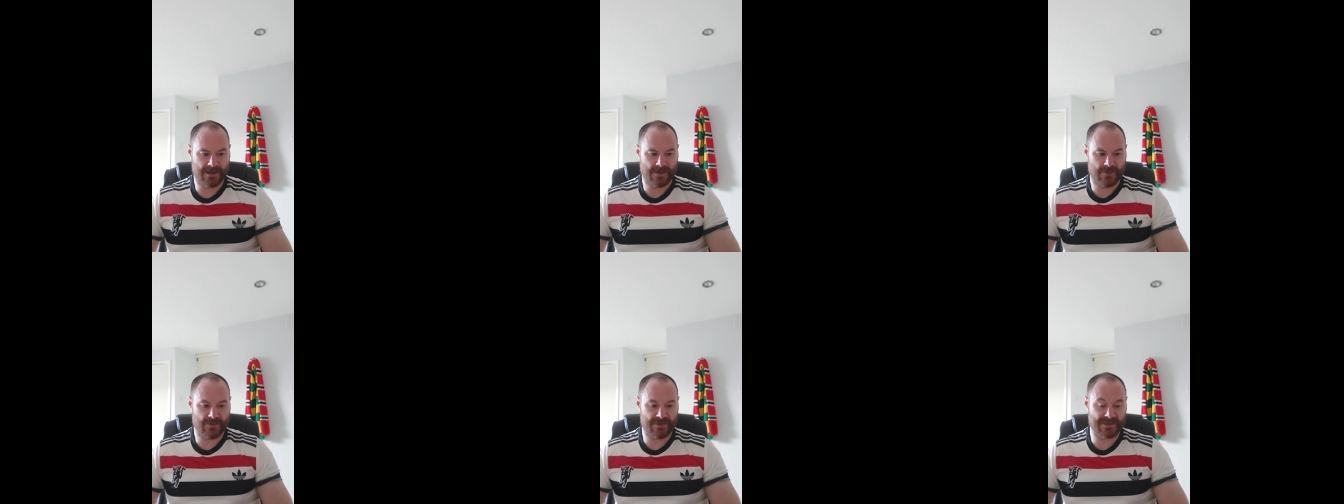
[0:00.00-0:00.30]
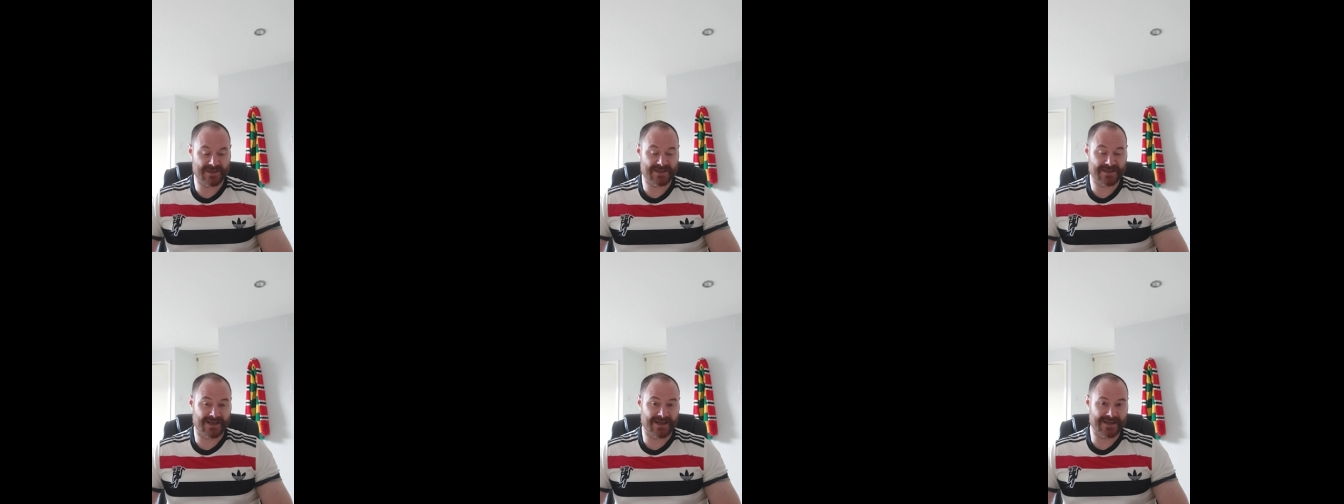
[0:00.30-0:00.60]
which
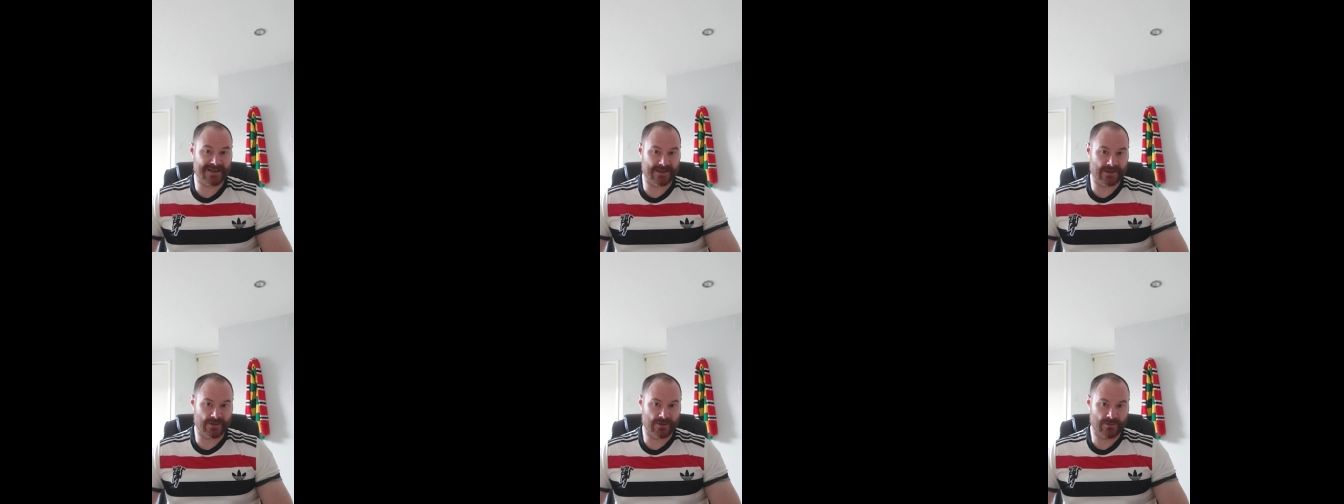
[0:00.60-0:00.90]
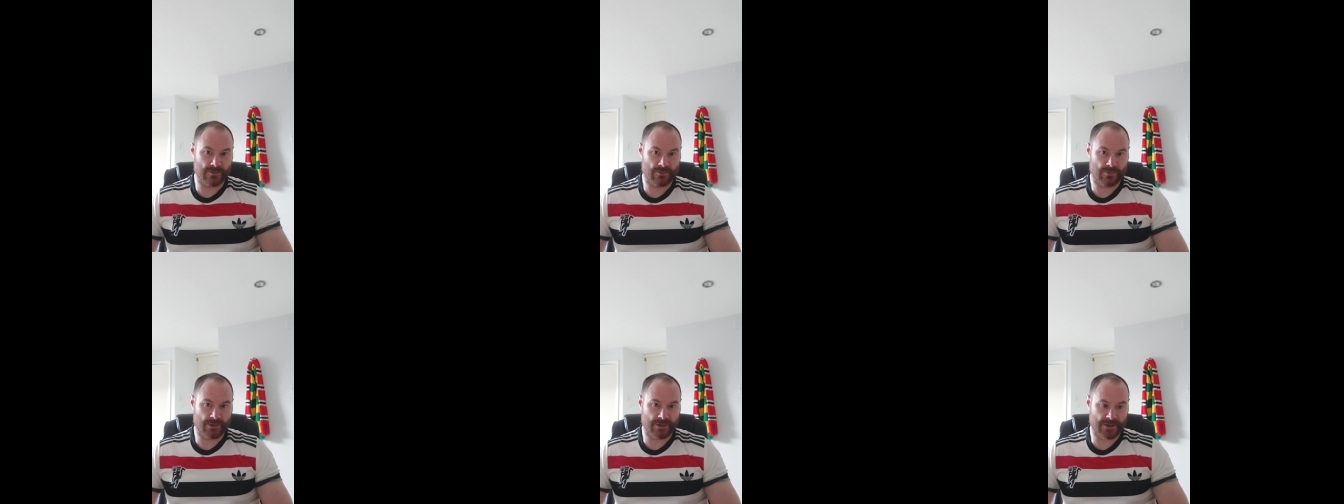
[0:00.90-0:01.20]
isn't ideal
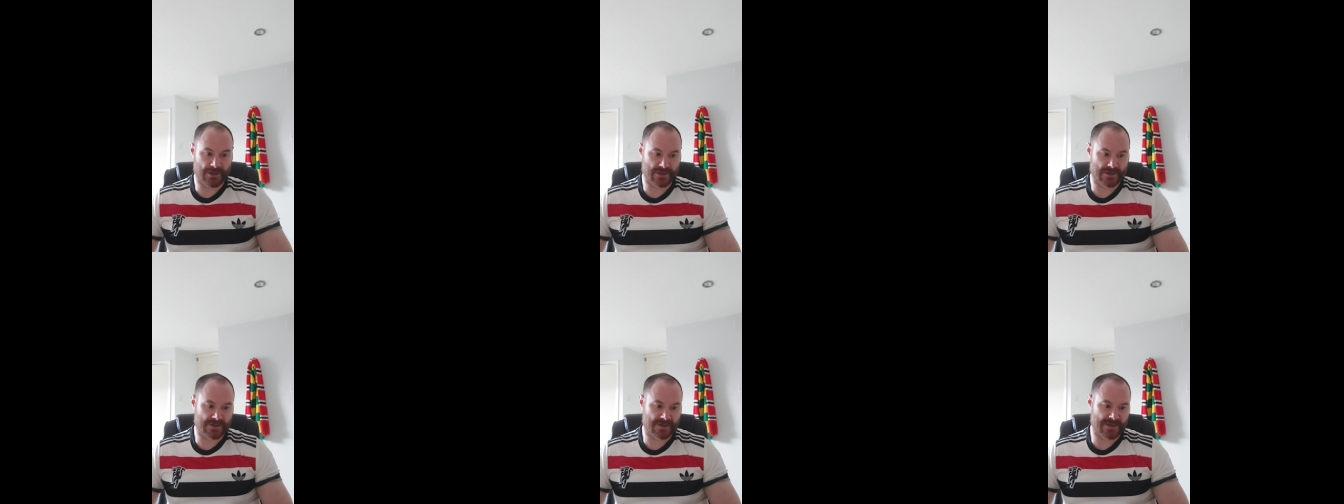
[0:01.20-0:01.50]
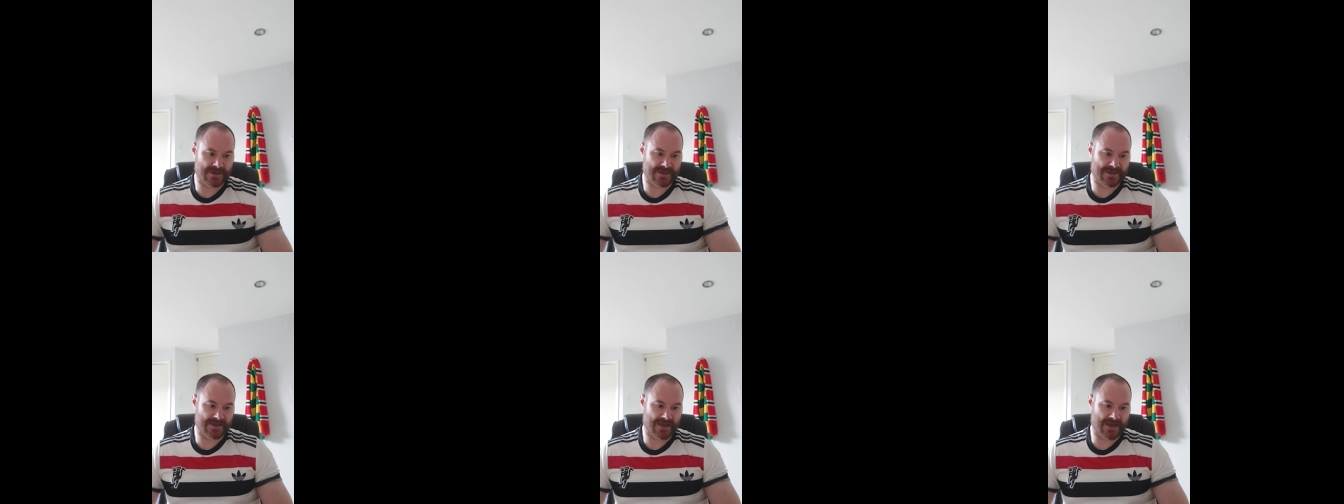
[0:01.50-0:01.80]
because
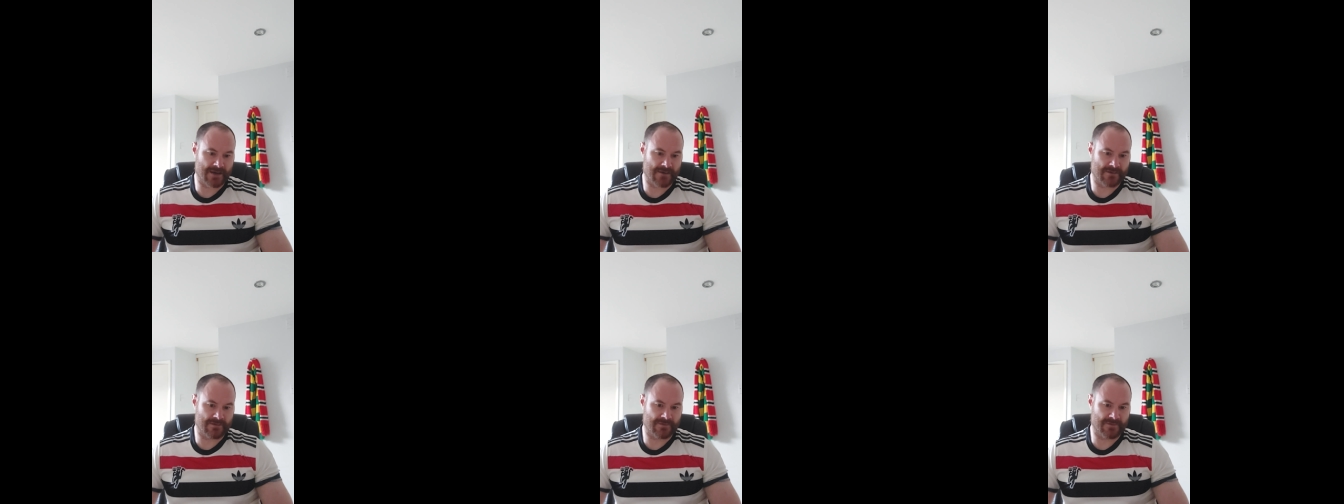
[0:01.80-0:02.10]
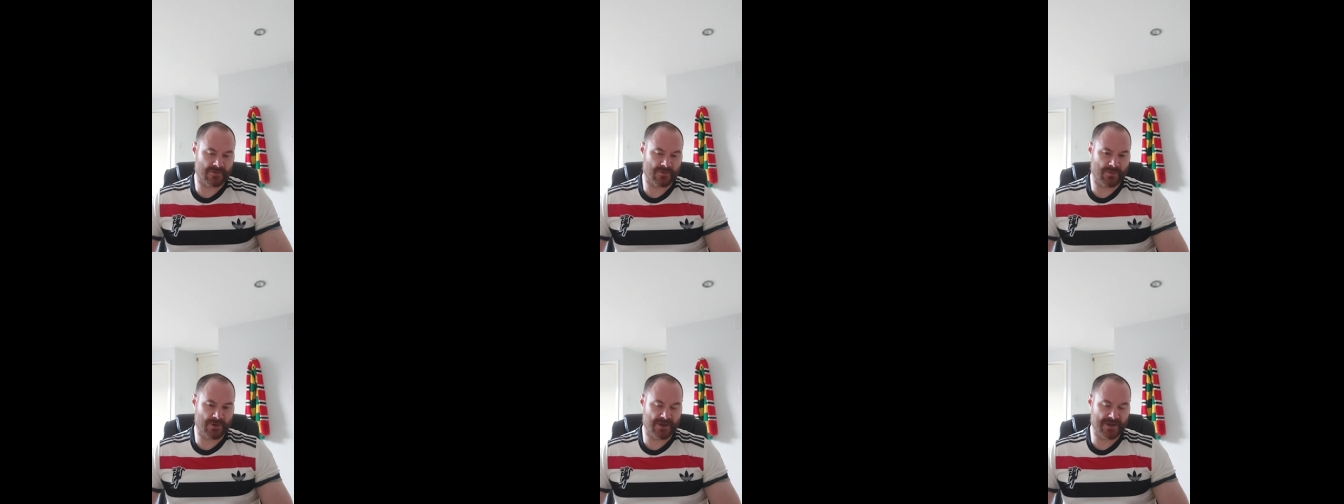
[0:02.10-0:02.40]
it's an area of
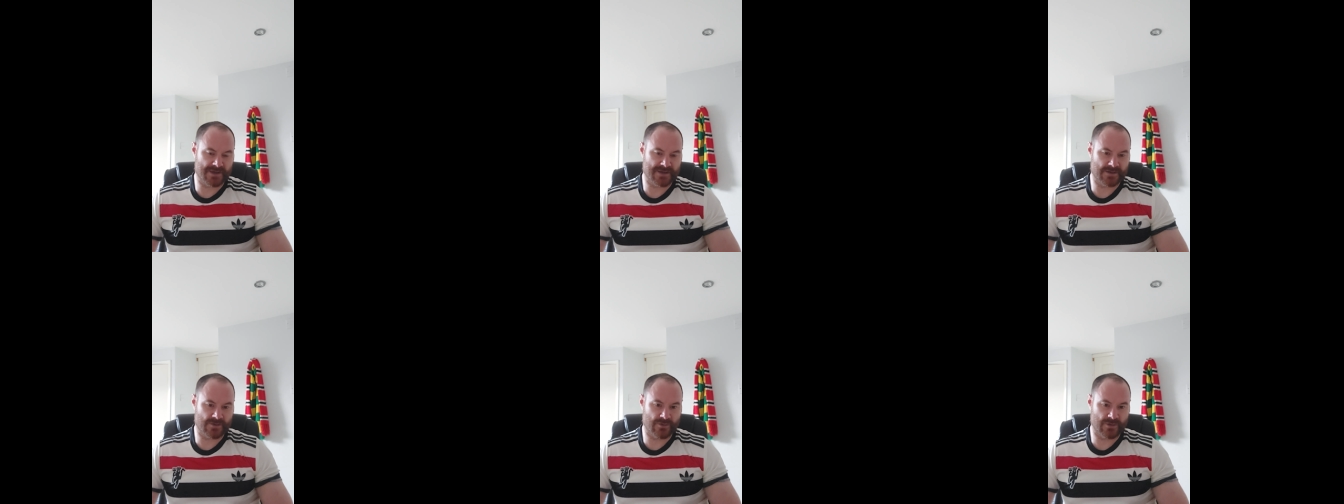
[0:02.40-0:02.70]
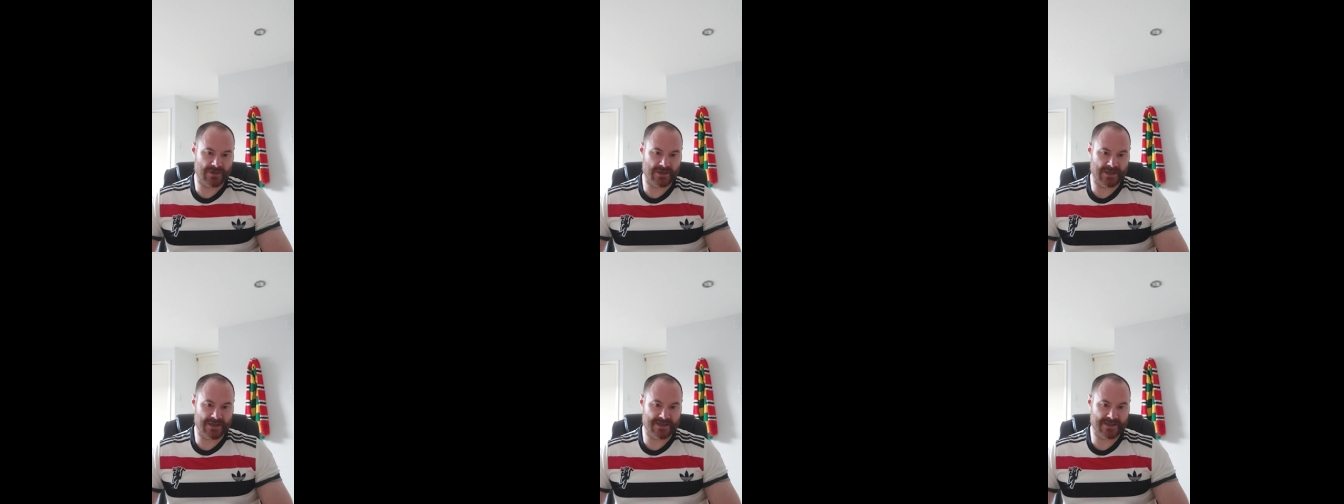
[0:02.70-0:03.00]
the pitch that we
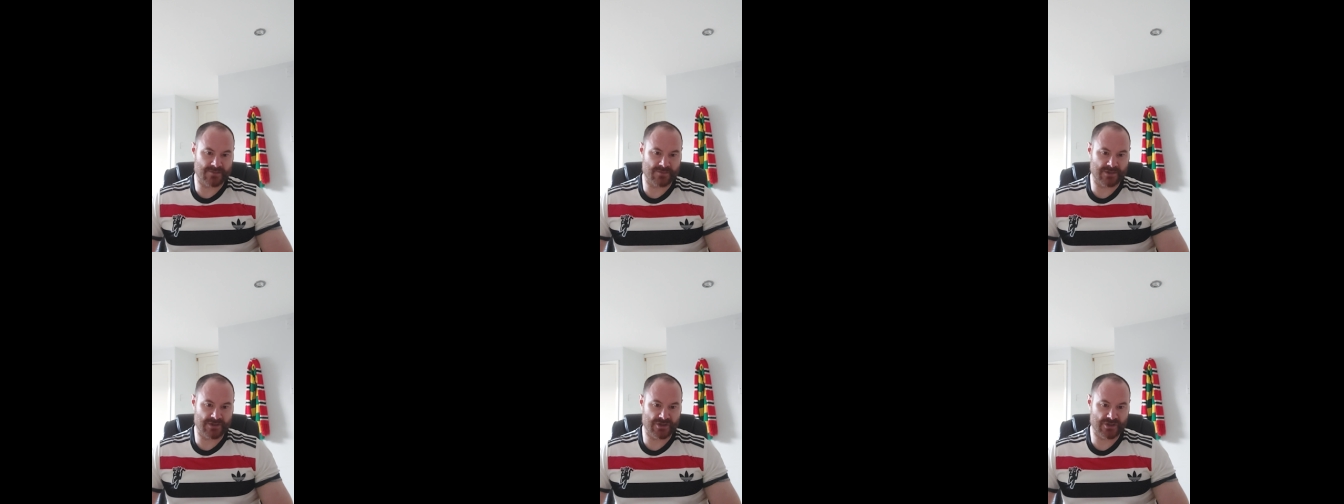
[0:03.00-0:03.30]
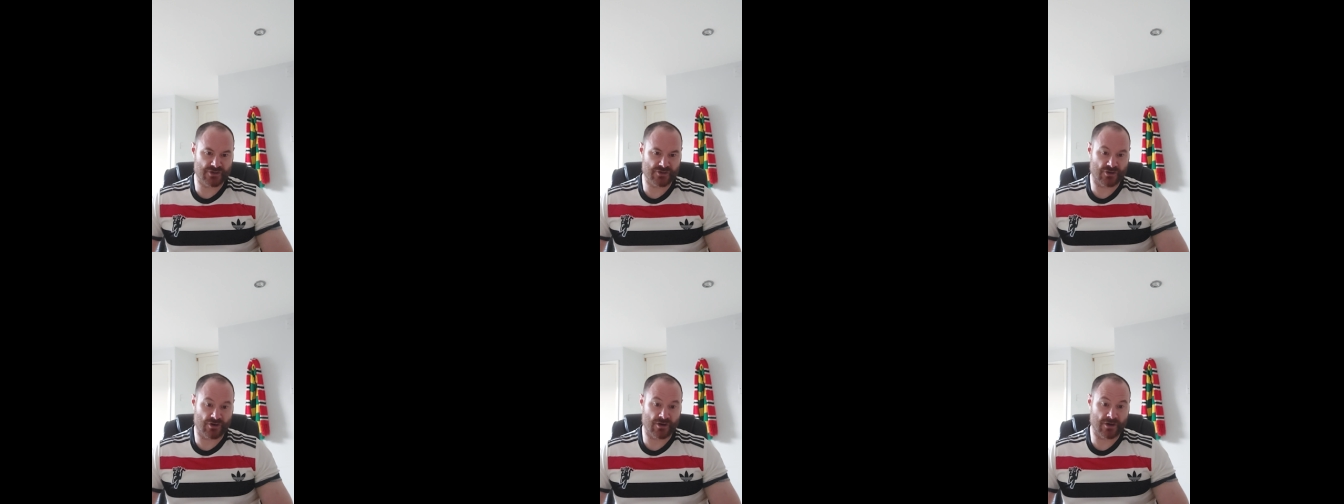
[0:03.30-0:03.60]
need to be
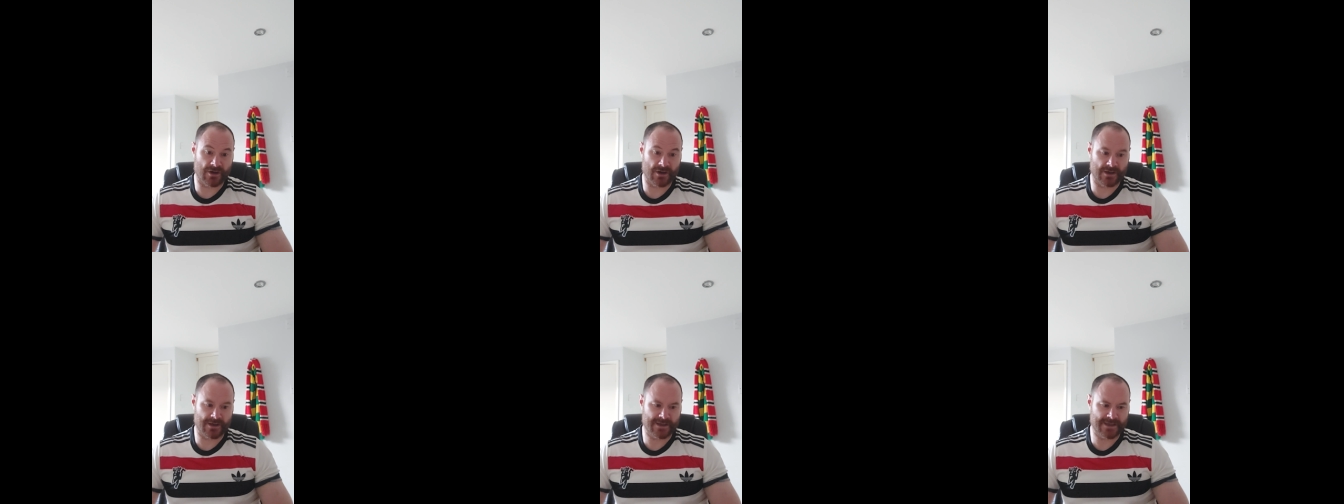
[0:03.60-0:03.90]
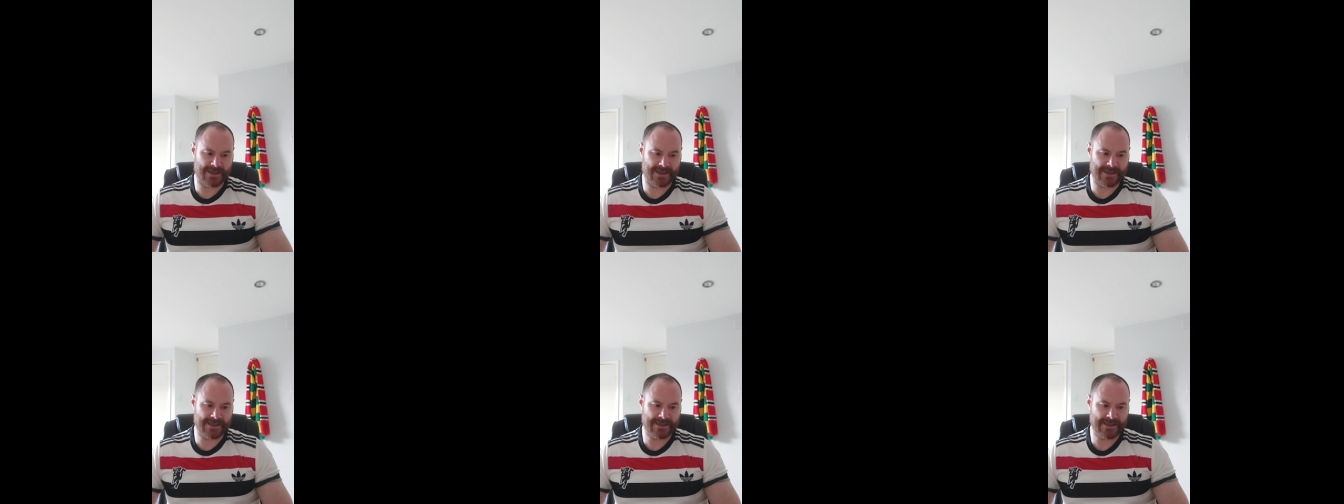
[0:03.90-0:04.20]
stronger
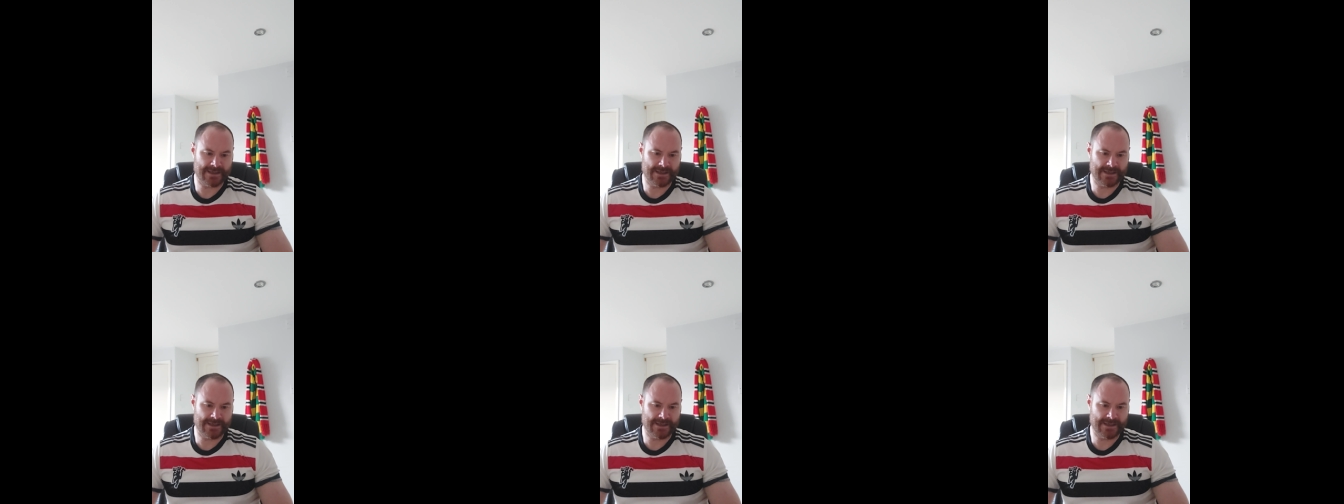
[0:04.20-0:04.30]
in.